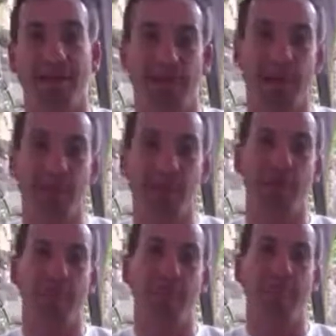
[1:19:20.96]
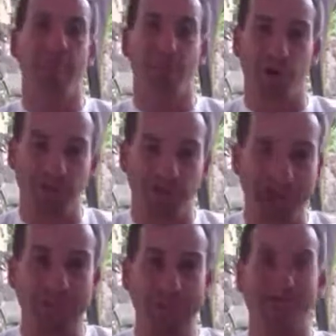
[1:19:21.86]
Okay, so we're going to
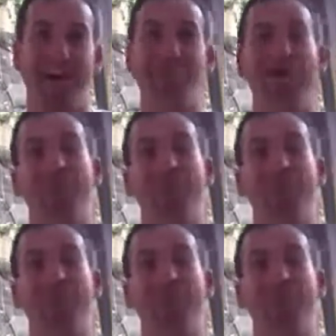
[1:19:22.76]
wrap things up.